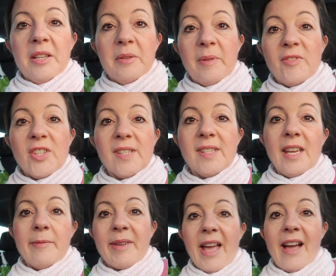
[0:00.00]
We've just
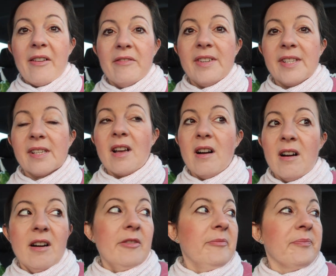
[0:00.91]
seen him get out of his
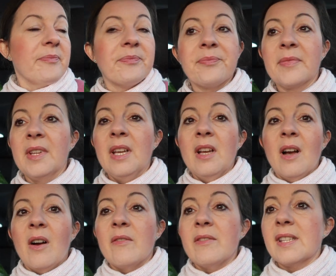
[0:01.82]
car.
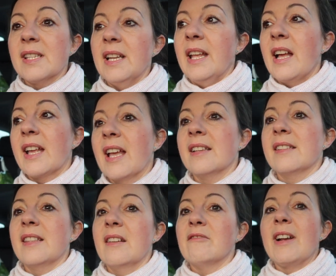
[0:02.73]
Obviously, I
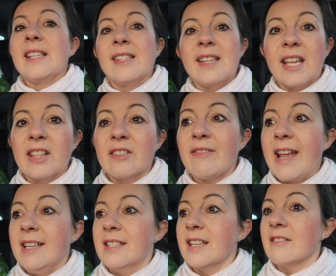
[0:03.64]
guess they're resting the
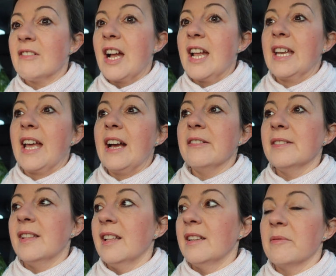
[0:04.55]
reindeer right now,
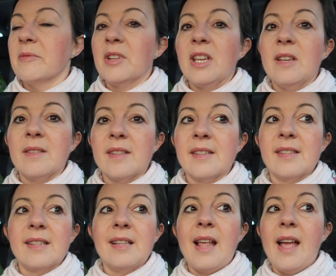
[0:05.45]
so they don't want to use the
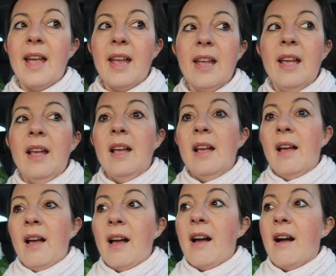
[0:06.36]
sleigh.
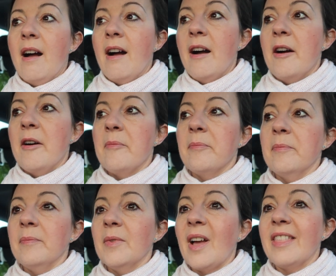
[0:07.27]

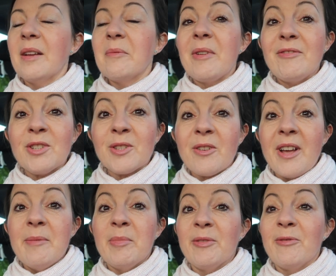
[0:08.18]
Um, I think we've just
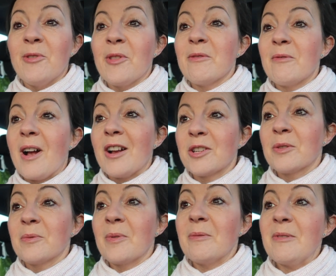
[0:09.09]
got in before the
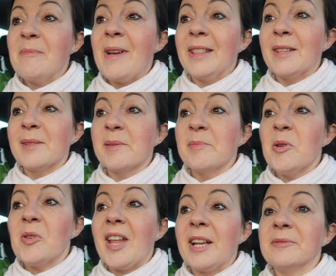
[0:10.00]
rush. We were in bed this
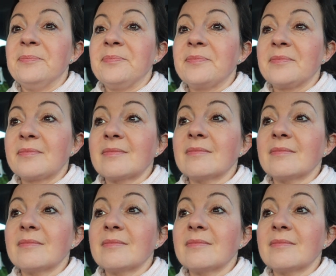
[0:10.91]
morning.